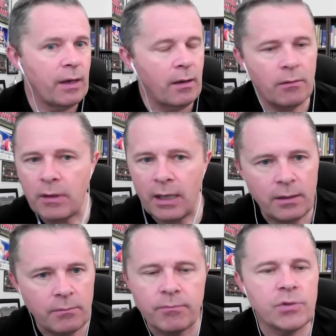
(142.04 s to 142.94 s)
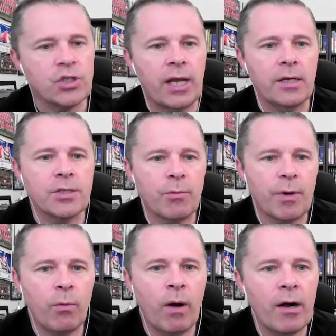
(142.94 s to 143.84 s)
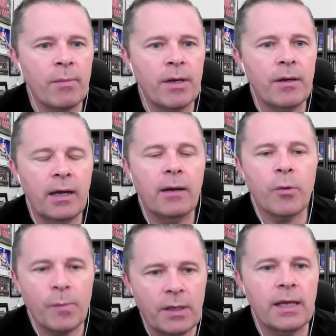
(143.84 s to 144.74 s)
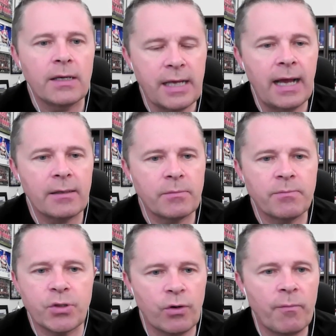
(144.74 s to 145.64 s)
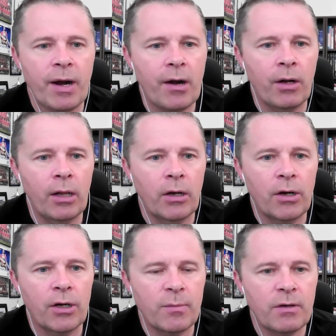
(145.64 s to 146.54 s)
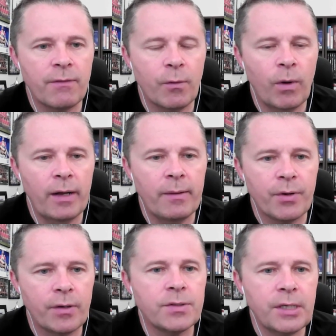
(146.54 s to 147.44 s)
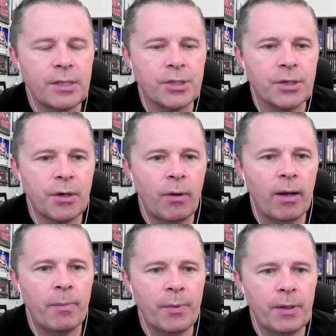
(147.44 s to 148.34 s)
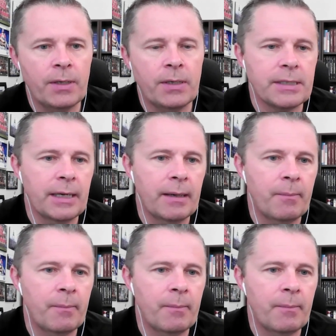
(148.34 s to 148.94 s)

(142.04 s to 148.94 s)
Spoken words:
they changed the requirement, and it would be the exact sort of parallel argument for why protein should go up. And